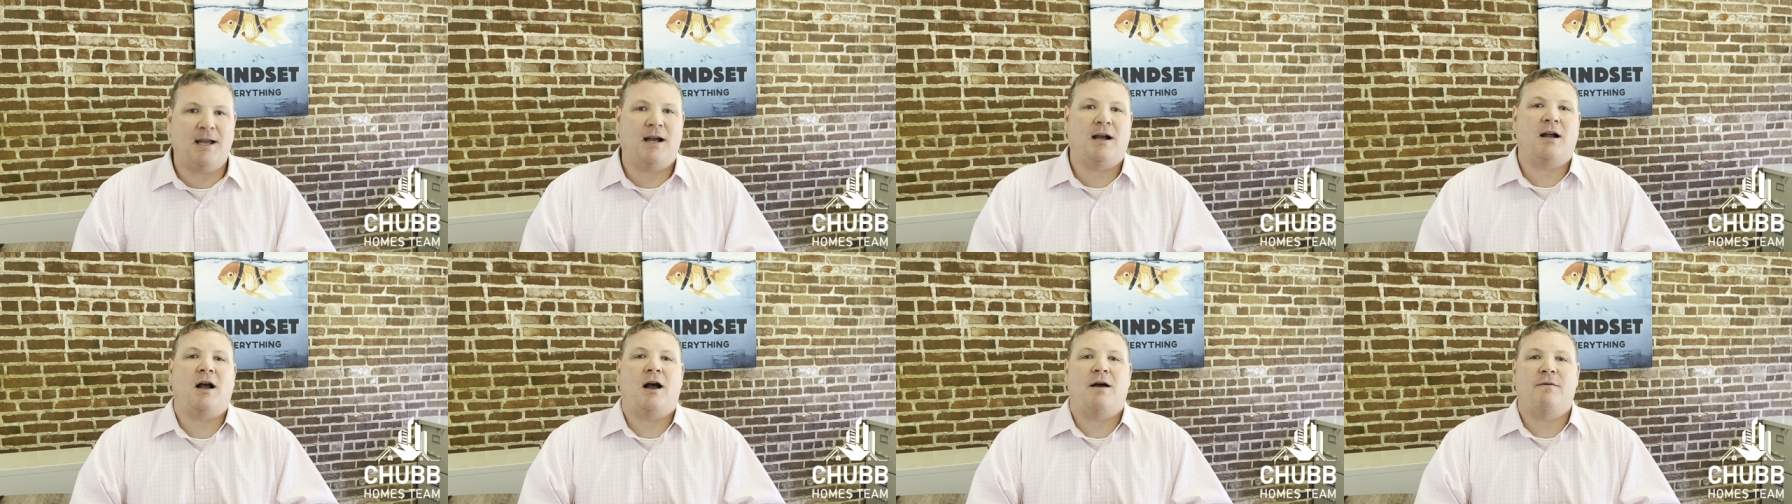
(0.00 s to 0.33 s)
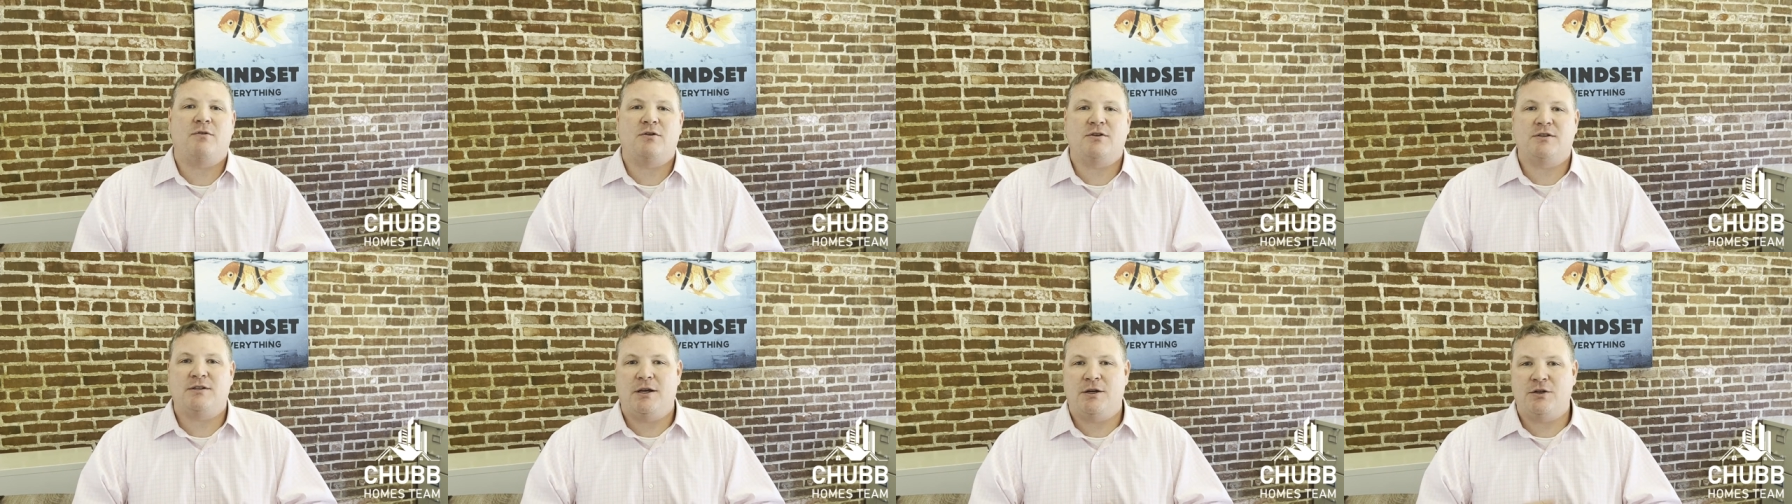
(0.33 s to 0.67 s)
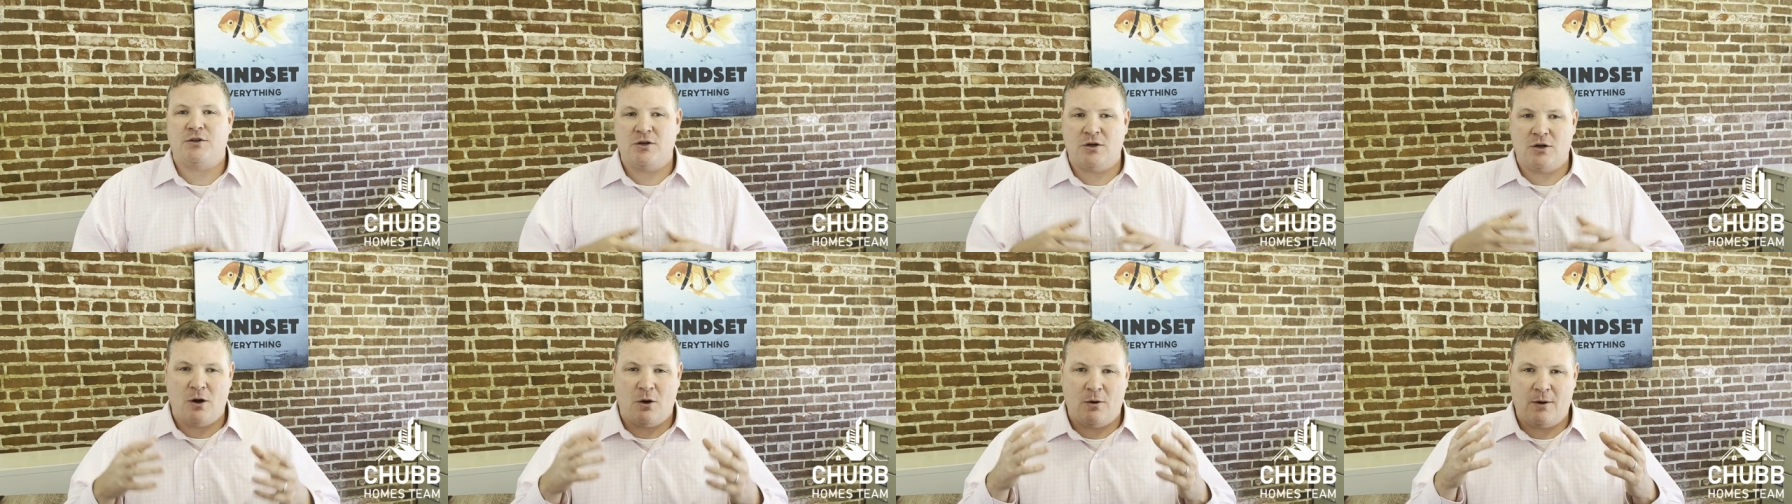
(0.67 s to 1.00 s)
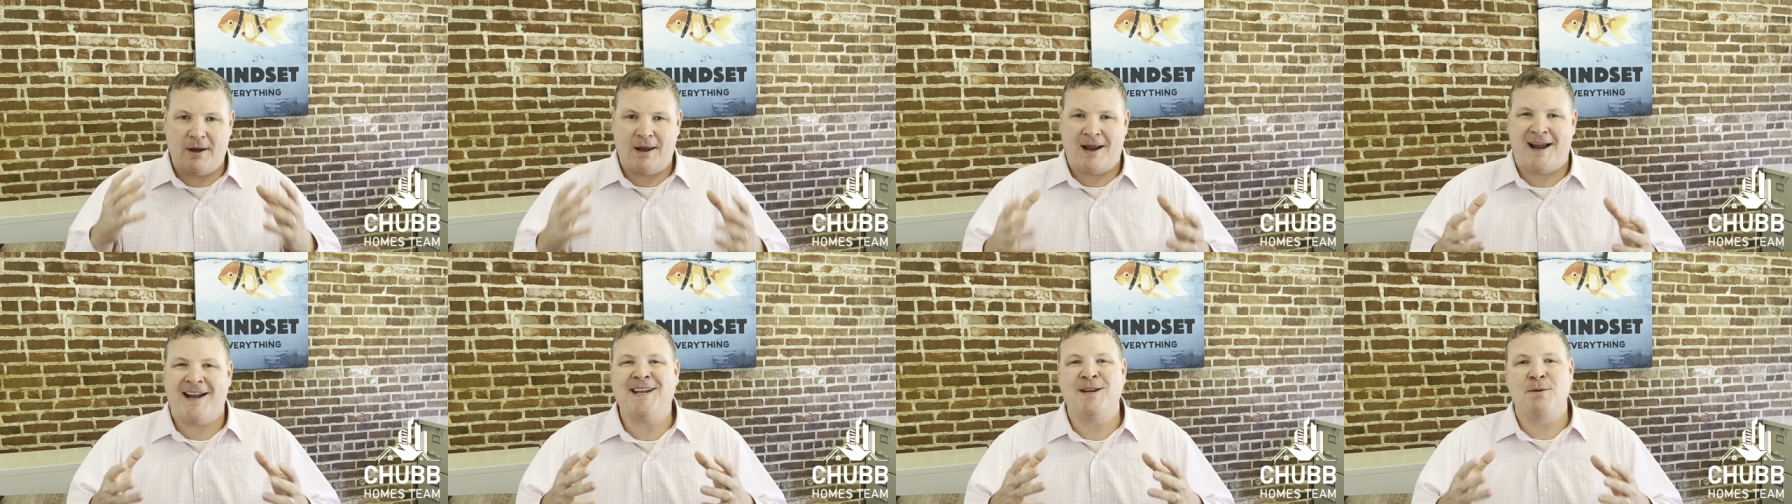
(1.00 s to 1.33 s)
that conversation
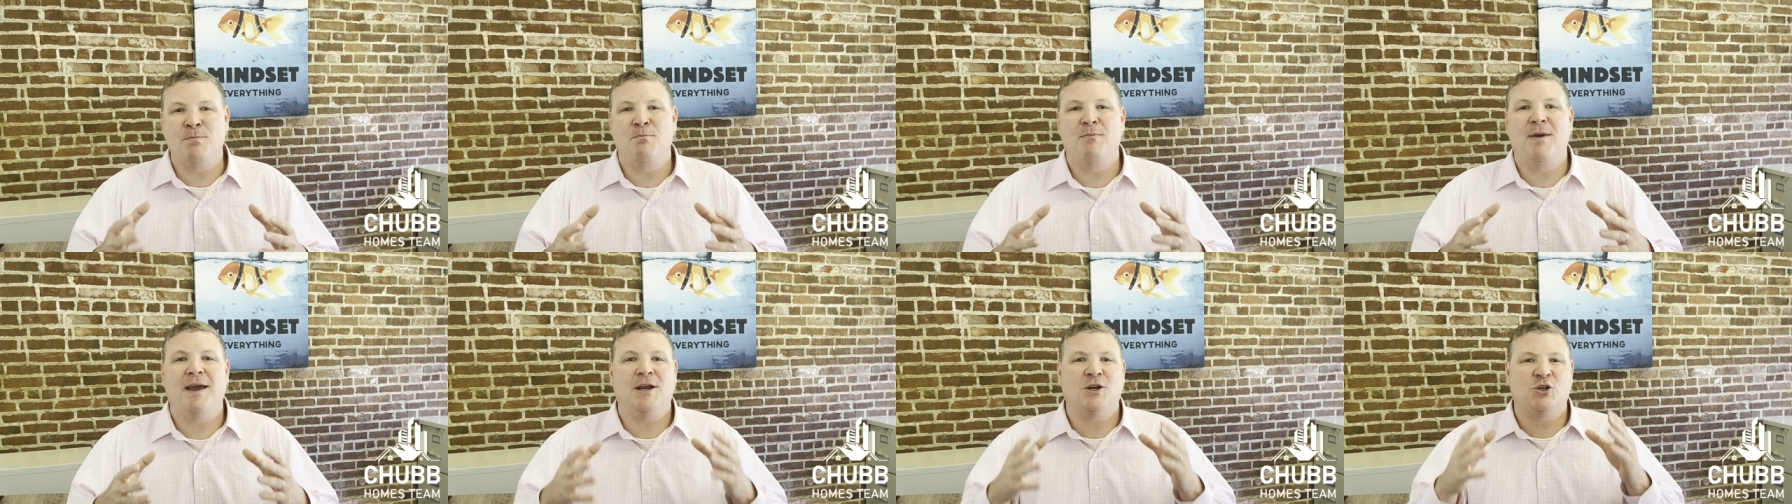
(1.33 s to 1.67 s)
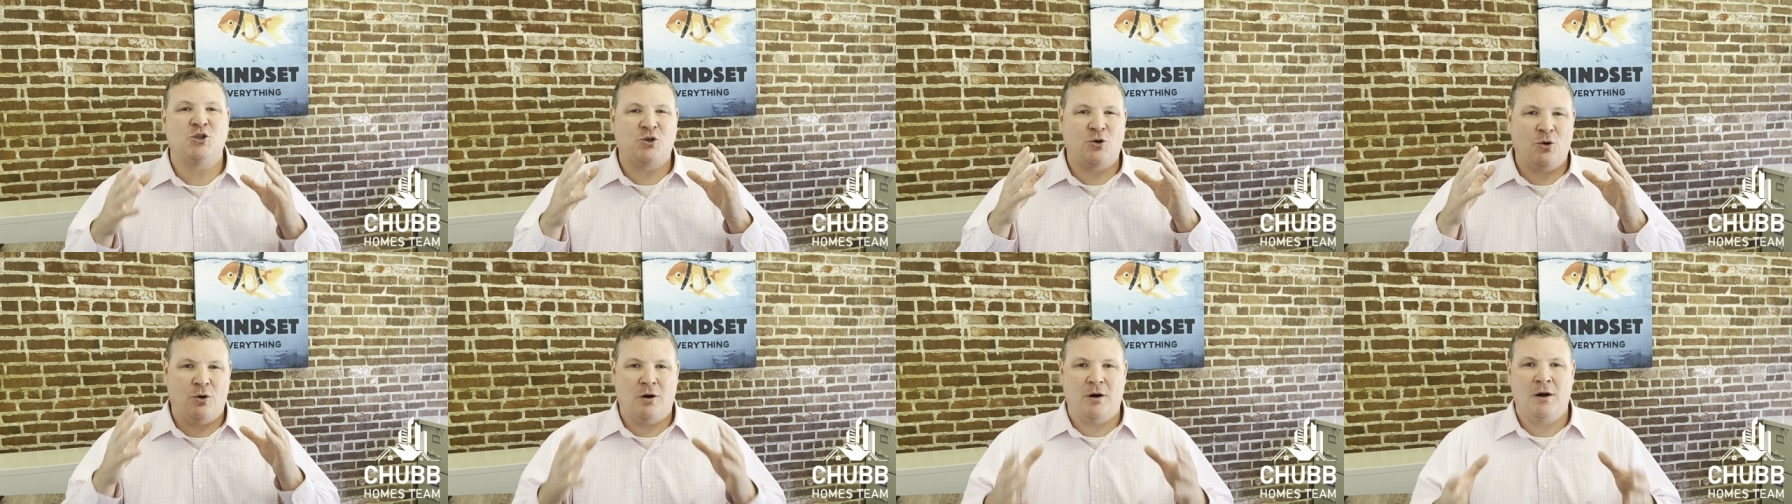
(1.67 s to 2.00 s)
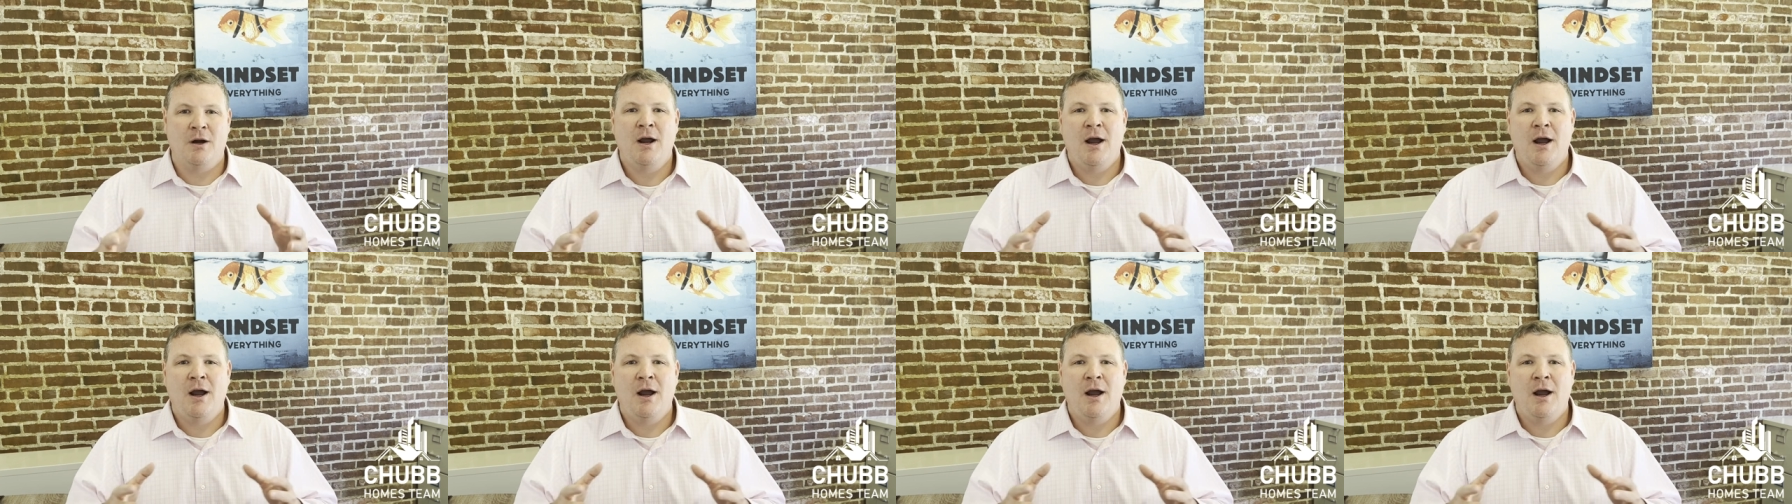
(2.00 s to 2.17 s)
going, and I can make sure